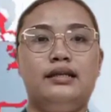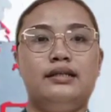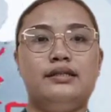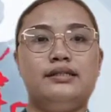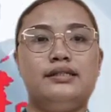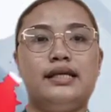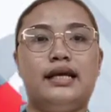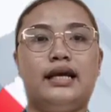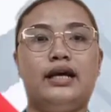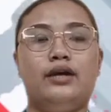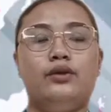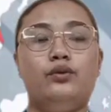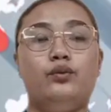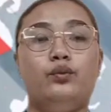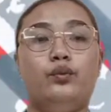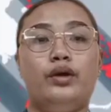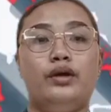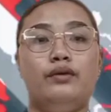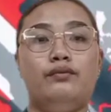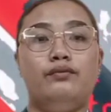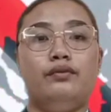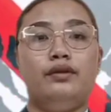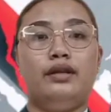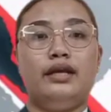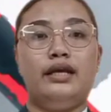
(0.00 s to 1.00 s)
The second
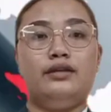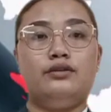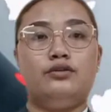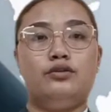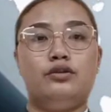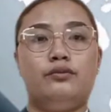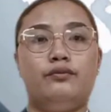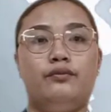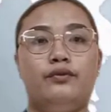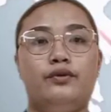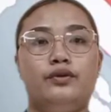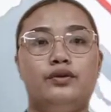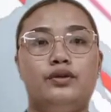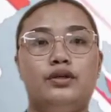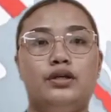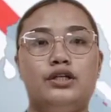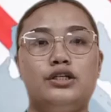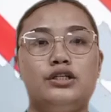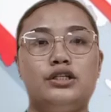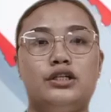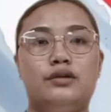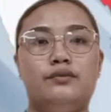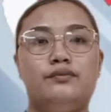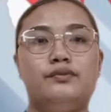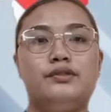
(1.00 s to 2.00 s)
wave laid the
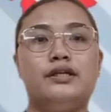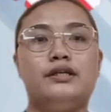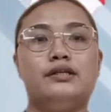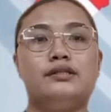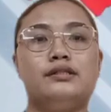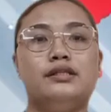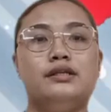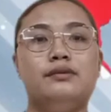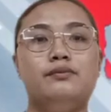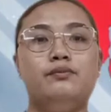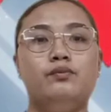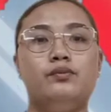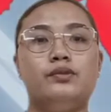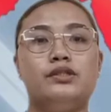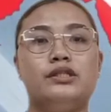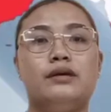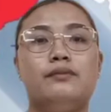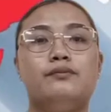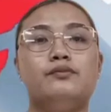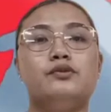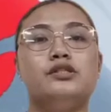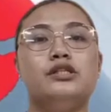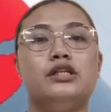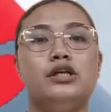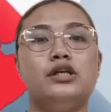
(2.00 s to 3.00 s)
foundation of
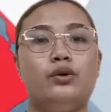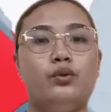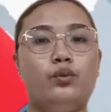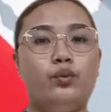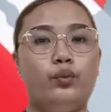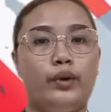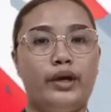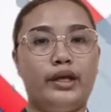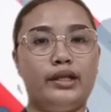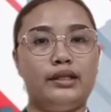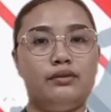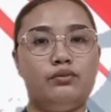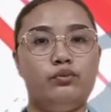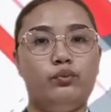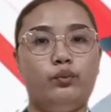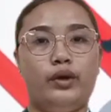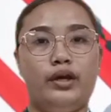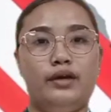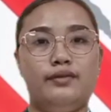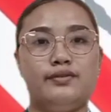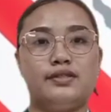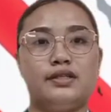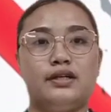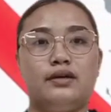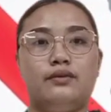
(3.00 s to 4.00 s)
subsequent
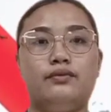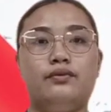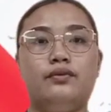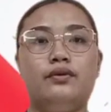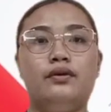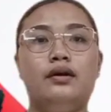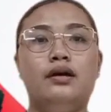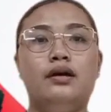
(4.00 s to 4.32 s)
waves of